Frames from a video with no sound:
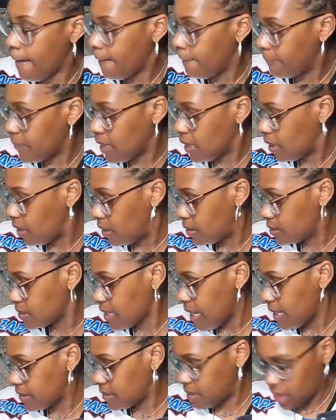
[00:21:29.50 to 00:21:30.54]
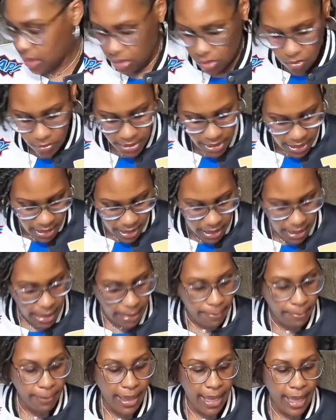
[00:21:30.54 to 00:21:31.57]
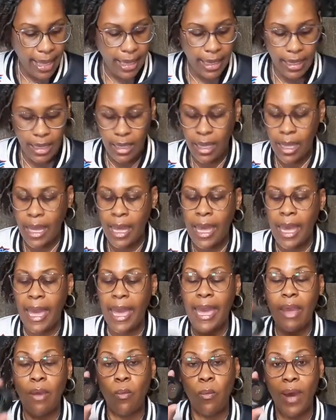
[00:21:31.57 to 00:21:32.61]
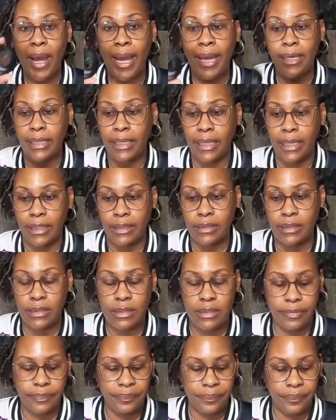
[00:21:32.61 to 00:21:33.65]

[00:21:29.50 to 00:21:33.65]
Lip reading: because I did go ahead and buy a wide lens.